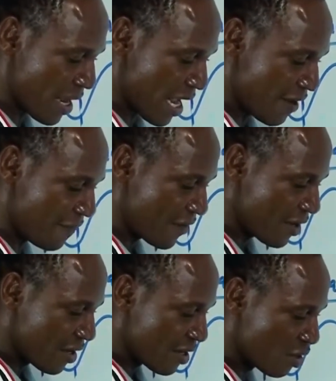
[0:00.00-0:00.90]
F
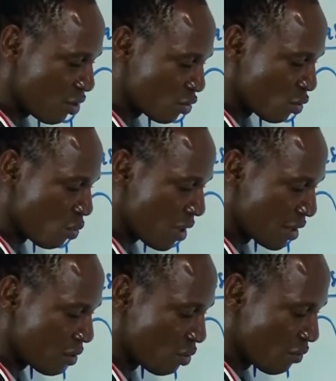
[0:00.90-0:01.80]
equal to
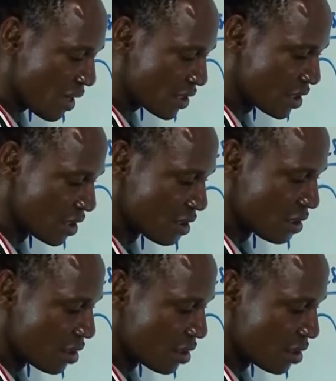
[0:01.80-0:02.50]
1 over T.